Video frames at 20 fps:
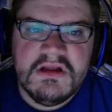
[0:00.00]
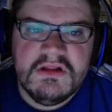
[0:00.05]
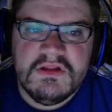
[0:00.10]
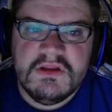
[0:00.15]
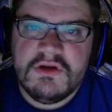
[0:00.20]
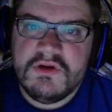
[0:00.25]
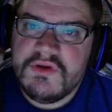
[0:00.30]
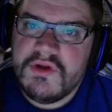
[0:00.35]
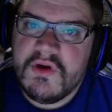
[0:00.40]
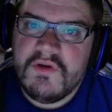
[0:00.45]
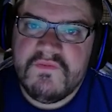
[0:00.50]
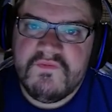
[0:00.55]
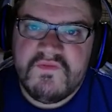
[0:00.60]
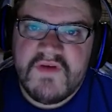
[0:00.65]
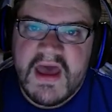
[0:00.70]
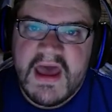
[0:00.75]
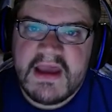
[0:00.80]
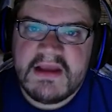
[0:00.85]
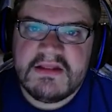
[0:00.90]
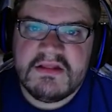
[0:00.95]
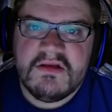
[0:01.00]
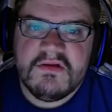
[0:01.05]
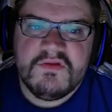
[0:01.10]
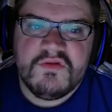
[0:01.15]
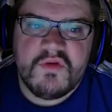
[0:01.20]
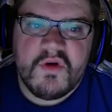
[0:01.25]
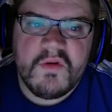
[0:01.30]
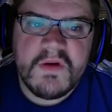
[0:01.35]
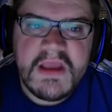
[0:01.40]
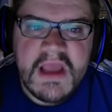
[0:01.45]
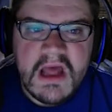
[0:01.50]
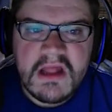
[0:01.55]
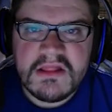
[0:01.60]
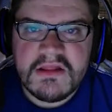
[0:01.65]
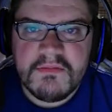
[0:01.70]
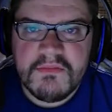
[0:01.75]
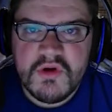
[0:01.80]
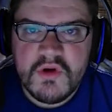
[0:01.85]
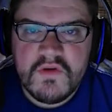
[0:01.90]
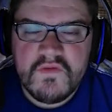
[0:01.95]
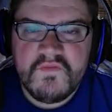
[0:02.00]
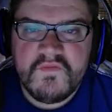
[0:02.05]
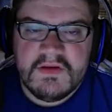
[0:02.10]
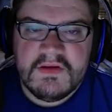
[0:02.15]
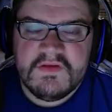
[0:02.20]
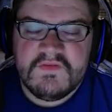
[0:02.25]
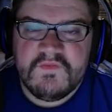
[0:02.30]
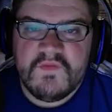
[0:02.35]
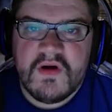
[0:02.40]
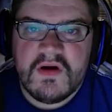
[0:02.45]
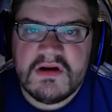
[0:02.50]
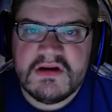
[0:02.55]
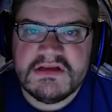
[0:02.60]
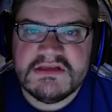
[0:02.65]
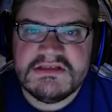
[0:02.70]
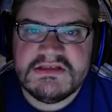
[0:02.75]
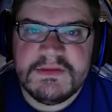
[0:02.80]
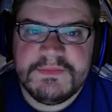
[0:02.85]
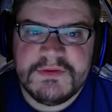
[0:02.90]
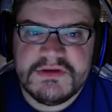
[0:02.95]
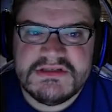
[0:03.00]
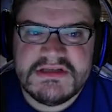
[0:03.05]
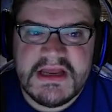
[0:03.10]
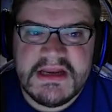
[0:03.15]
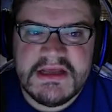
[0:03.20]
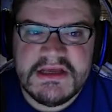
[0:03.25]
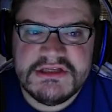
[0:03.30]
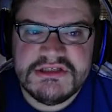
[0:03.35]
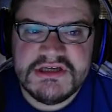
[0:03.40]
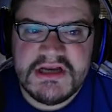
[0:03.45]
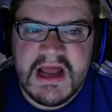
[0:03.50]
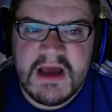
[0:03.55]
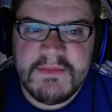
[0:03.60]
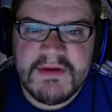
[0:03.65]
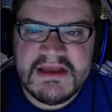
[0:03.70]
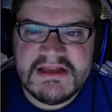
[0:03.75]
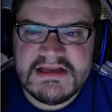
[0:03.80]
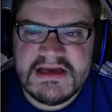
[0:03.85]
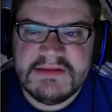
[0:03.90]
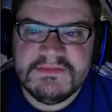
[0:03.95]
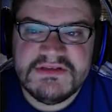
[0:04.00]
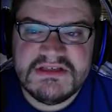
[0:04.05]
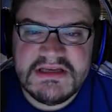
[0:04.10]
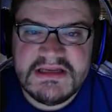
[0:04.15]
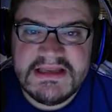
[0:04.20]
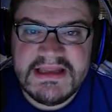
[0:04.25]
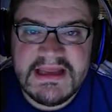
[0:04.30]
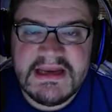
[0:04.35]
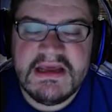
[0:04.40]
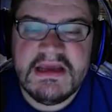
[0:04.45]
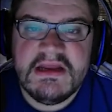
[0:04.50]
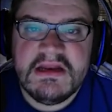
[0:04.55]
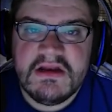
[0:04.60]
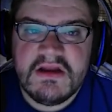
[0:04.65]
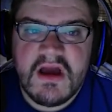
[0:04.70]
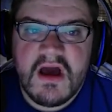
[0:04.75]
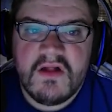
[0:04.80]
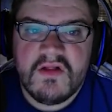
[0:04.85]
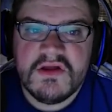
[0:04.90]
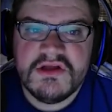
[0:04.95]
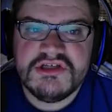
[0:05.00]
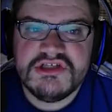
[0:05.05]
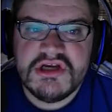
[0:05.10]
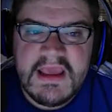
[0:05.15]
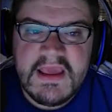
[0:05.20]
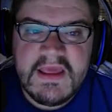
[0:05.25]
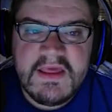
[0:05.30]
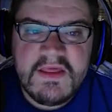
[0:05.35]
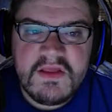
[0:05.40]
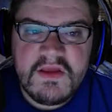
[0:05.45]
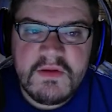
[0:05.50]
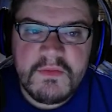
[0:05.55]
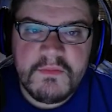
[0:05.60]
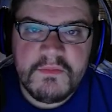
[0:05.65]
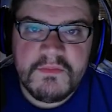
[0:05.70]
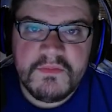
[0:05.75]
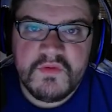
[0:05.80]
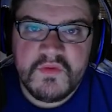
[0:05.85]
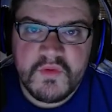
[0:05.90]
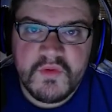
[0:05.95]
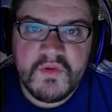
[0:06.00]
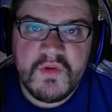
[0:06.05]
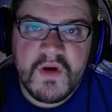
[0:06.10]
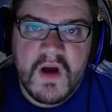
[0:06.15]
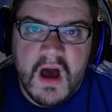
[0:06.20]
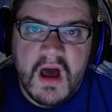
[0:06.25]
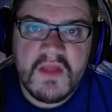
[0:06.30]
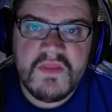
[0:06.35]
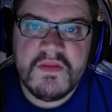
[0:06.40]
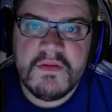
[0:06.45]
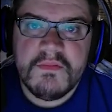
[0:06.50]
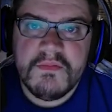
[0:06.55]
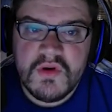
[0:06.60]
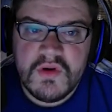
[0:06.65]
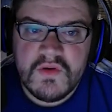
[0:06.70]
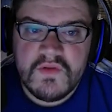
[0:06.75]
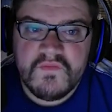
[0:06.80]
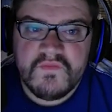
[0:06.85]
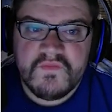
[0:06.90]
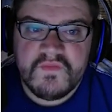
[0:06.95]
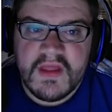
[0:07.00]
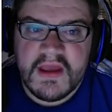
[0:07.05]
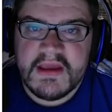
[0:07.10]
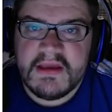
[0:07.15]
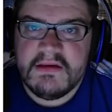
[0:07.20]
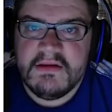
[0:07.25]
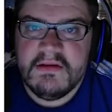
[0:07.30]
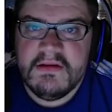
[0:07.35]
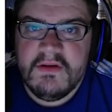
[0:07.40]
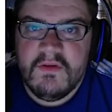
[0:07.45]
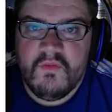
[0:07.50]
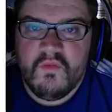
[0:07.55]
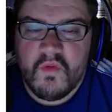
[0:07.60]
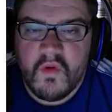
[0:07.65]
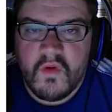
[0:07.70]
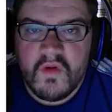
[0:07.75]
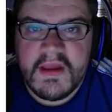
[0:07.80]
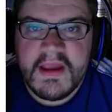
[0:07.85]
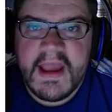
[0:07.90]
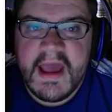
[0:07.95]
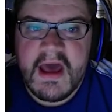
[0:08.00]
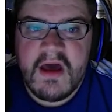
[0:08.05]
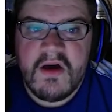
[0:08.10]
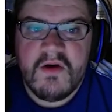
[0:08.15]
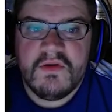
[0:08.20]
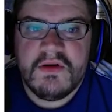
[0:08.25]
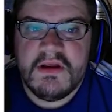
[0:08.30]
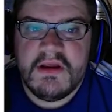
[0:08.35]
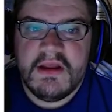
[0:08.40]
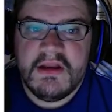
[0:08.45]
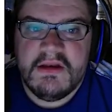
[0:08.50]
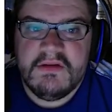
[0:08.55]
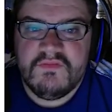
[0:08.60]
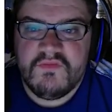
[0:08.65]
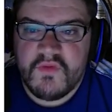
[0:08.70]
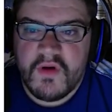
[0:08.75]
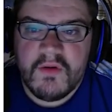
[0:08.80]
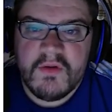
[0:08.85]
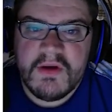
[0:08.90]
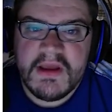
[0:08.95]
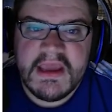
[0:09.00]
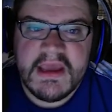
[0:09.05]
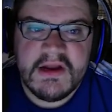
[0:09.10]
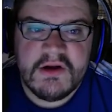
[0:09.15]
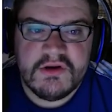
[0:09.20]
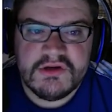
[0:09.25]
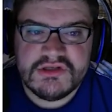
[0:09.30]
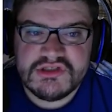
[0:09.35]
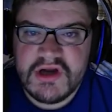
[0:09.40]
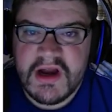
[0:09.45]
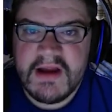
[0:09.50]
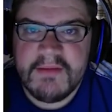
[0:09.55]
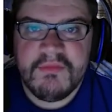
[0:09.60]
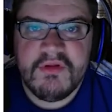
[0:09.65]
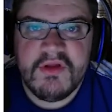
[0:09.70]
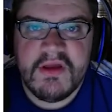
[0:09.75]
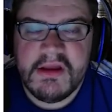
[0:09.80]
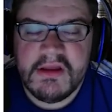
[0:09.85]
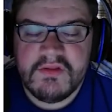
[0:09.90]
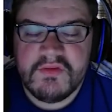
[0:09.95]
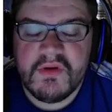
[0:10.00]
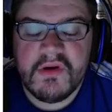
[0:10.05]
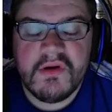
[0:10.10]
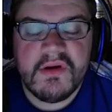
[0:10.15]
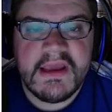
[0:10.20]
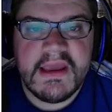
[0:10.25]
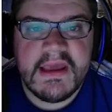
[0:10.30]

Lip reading: Little known fact, throwing on the move, as far as the percentage and how many times he did it in college, he threw on the move, like rolling out and throwing it or scrambling and throwing